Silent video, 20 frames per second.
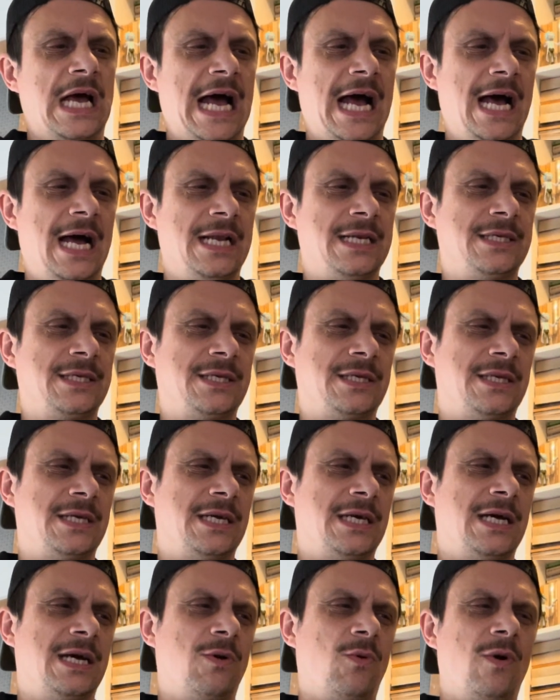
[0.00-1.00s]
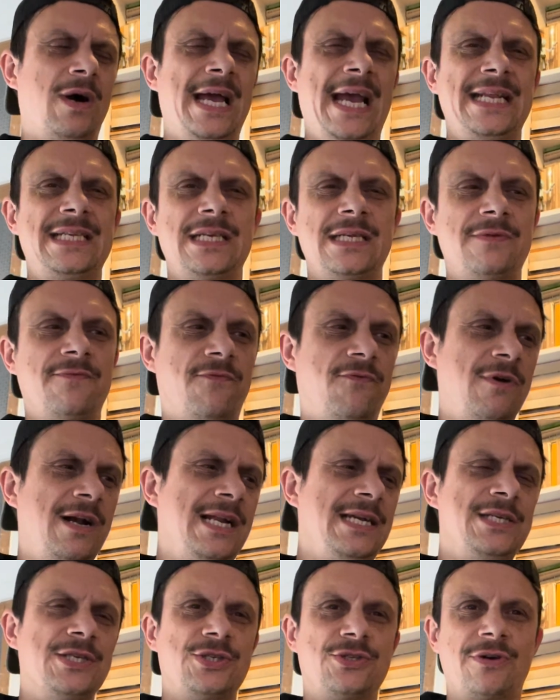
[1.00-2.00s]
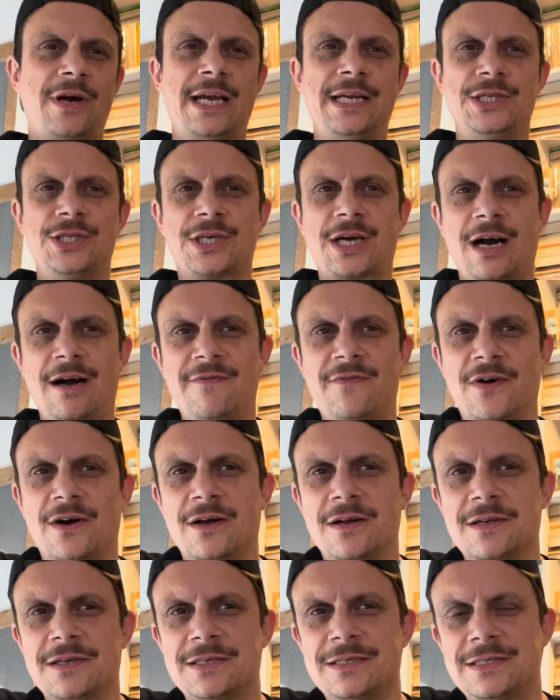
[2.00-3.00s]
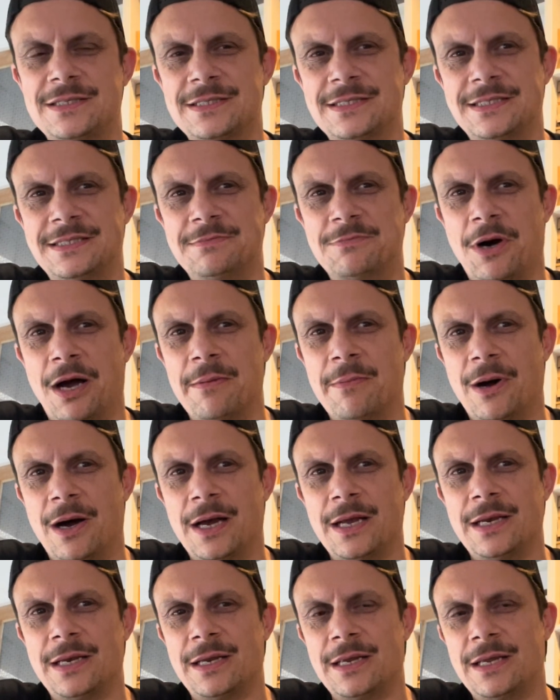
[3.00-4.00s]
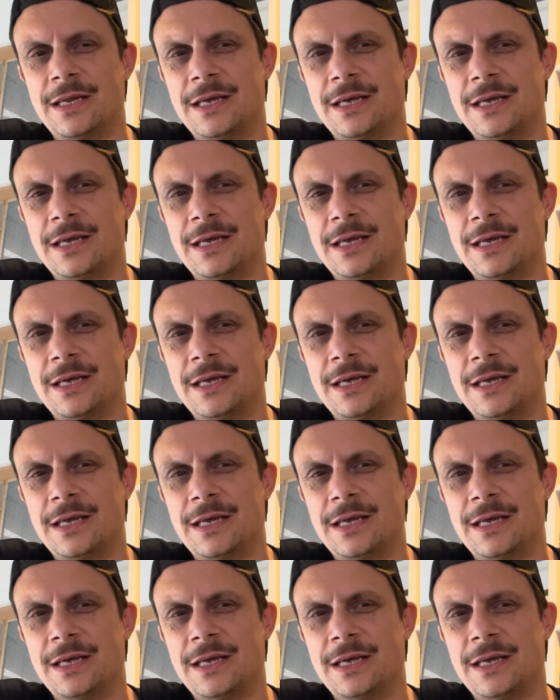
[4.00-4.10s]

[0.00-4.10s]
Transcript: And it's a really strange cover, in my mind.